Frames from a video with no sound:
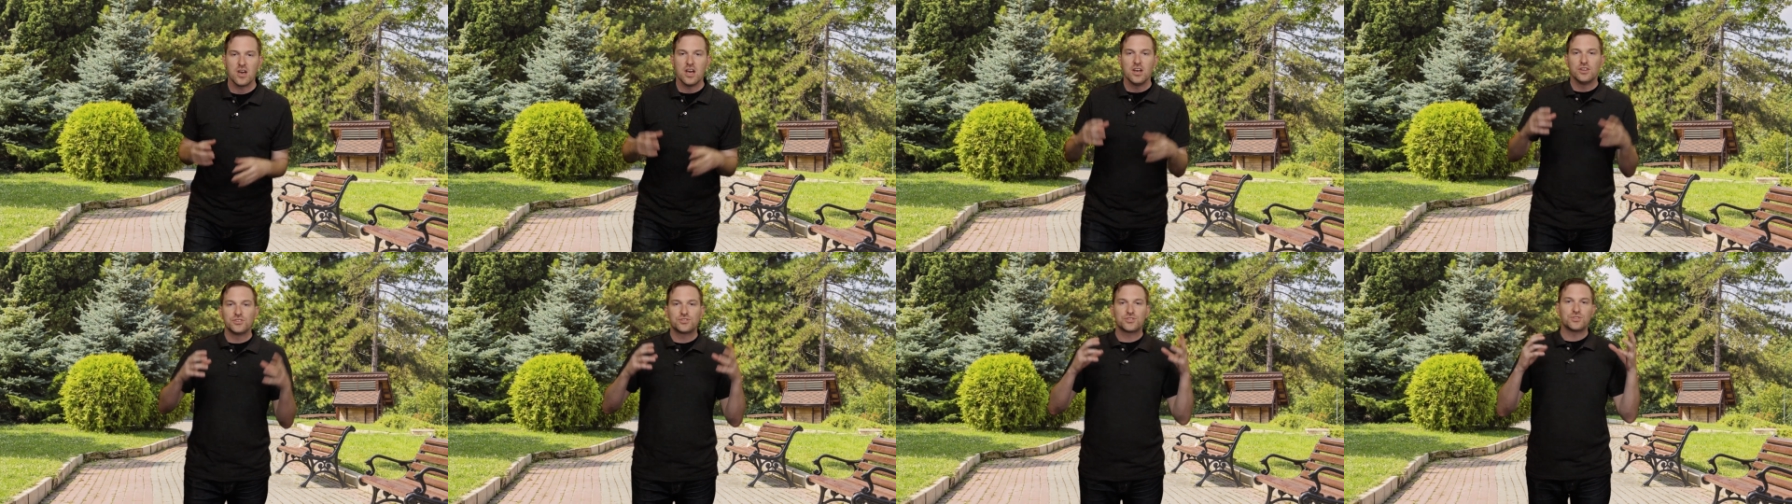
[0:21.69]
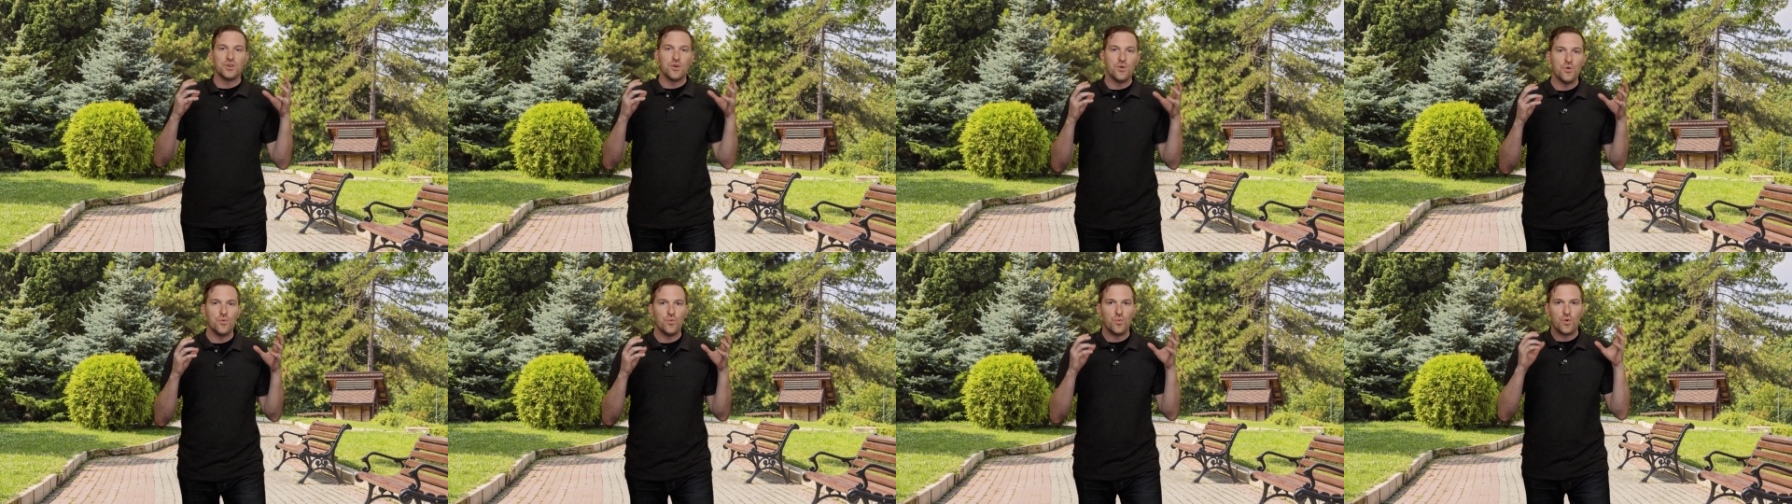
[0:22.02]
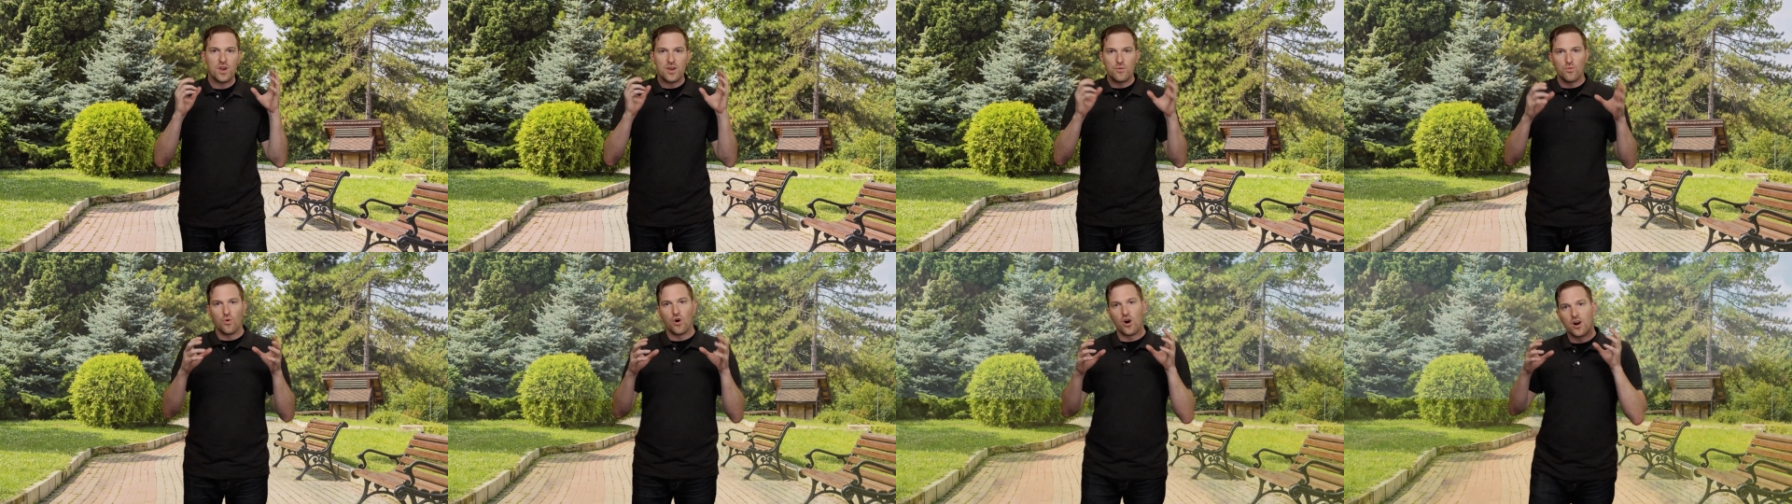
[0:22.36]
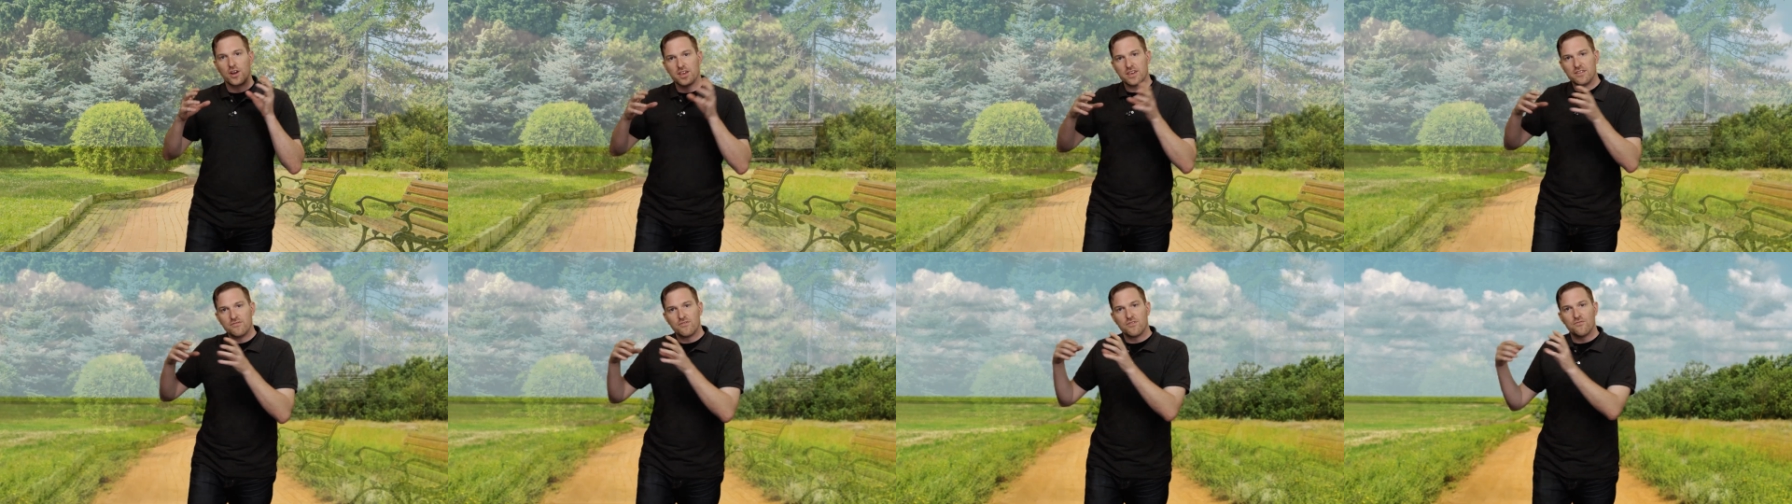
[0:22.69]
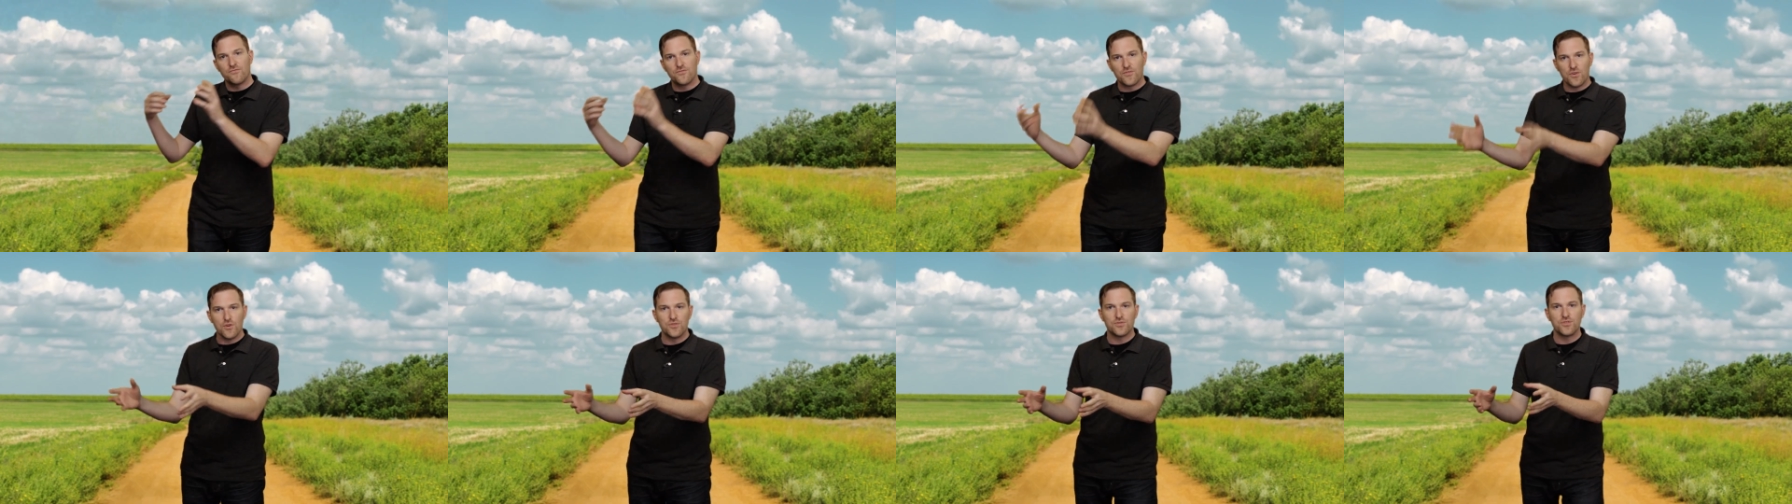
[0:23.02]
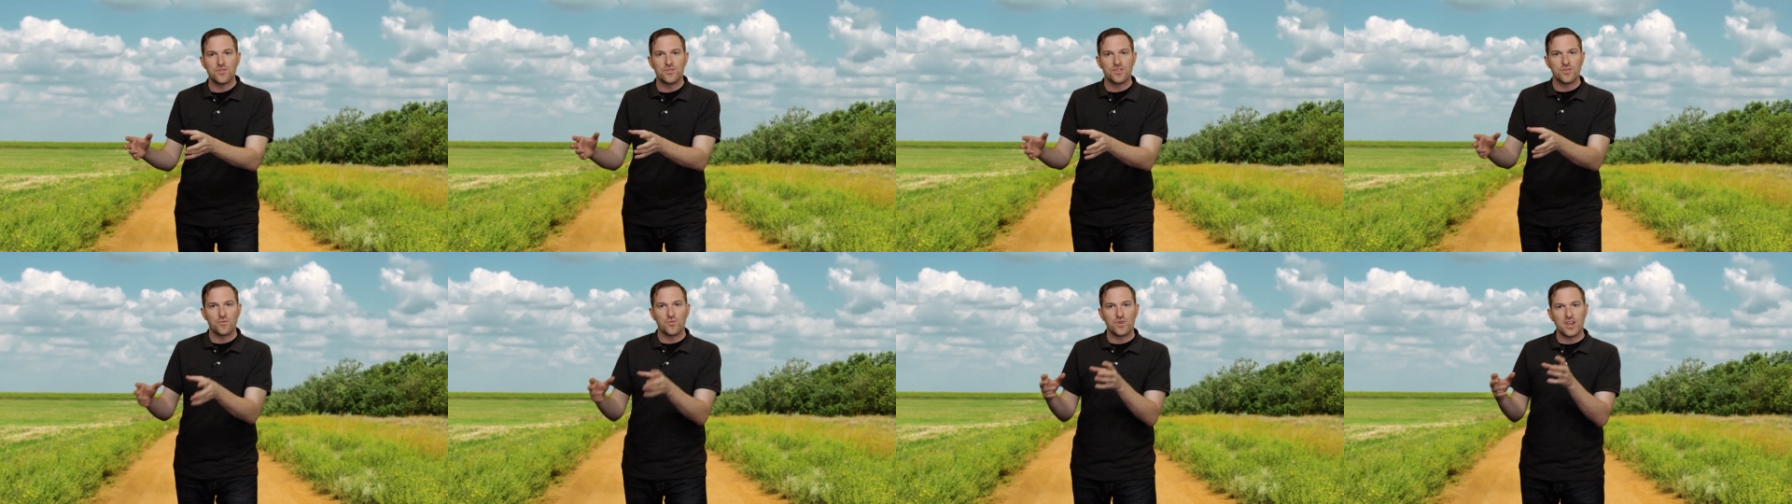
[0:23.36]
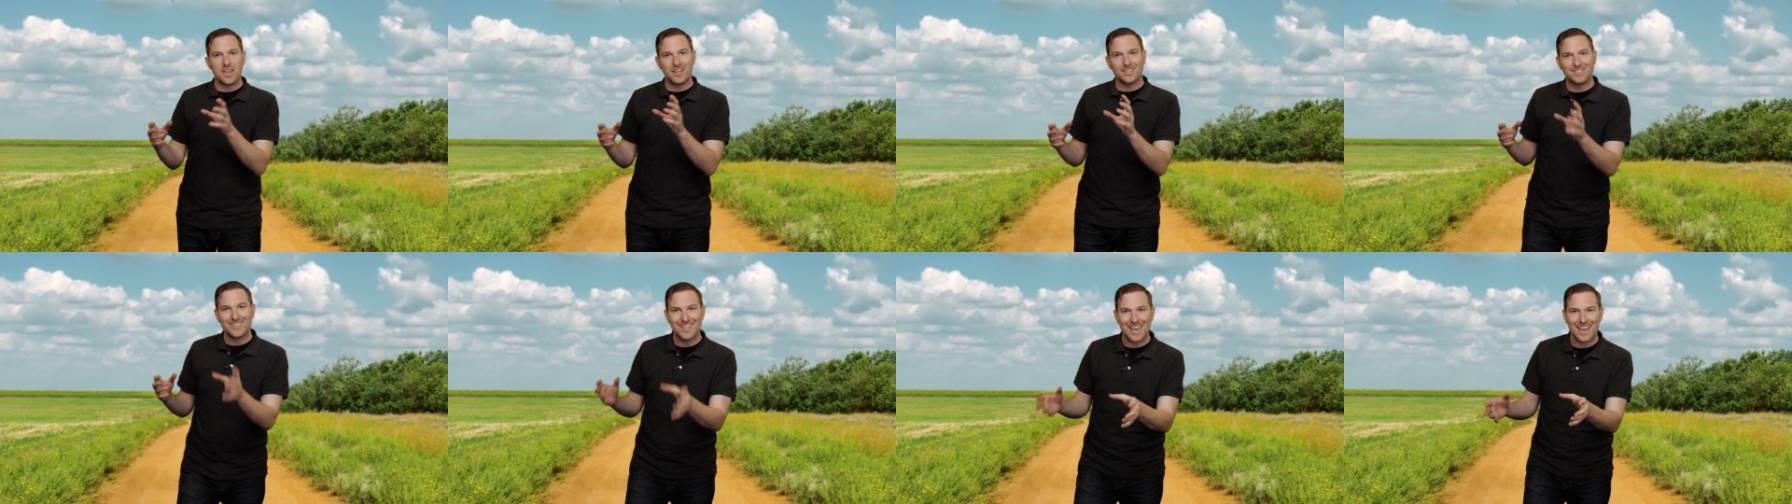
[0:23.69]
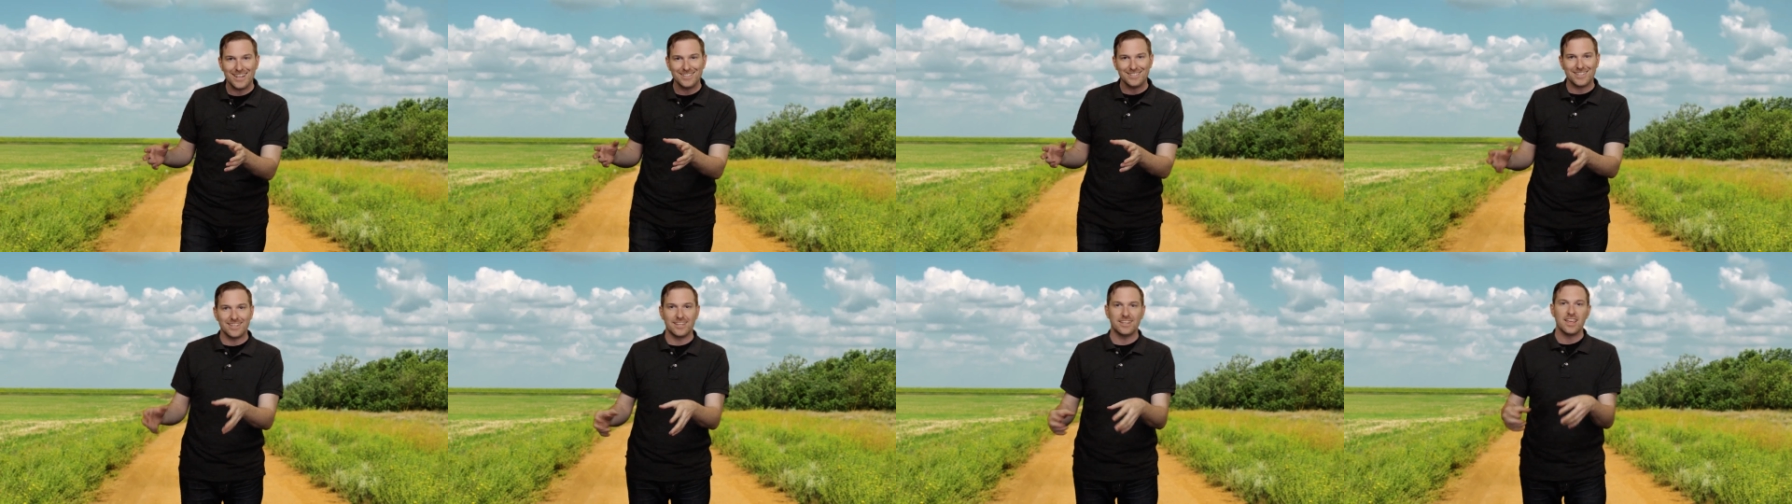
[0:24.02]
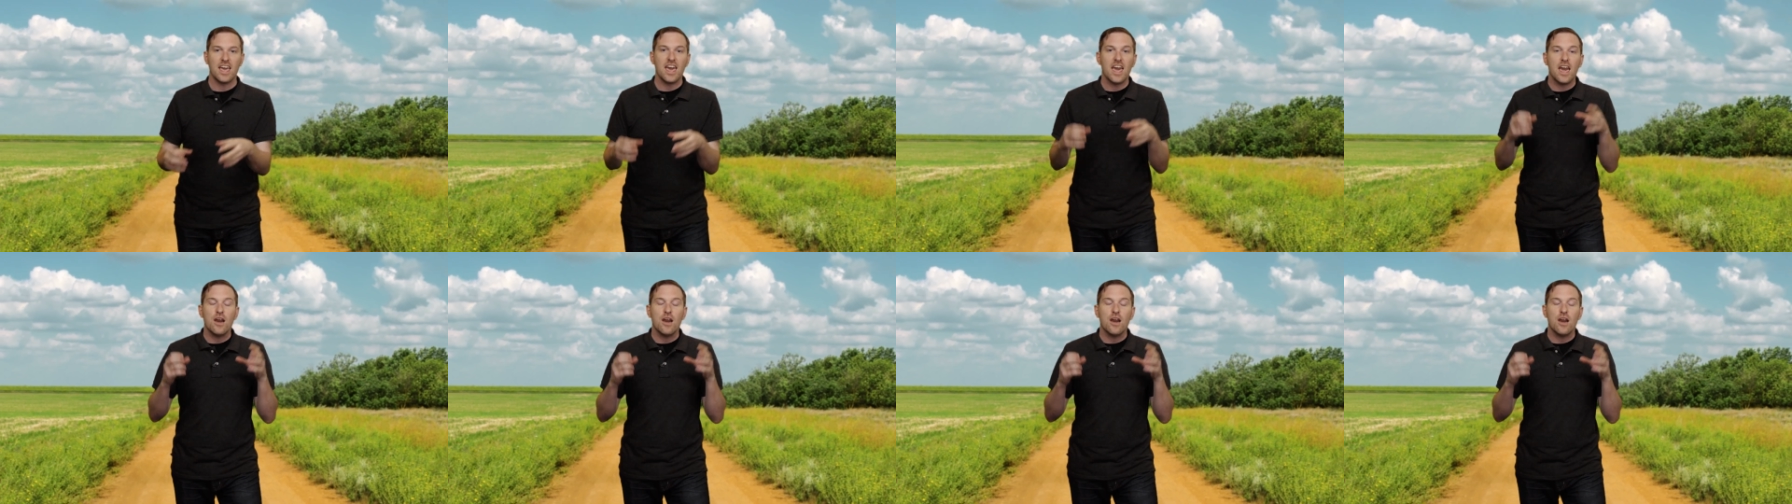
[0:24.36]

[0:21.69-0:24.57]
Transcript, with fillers: So we walk even further than we intended,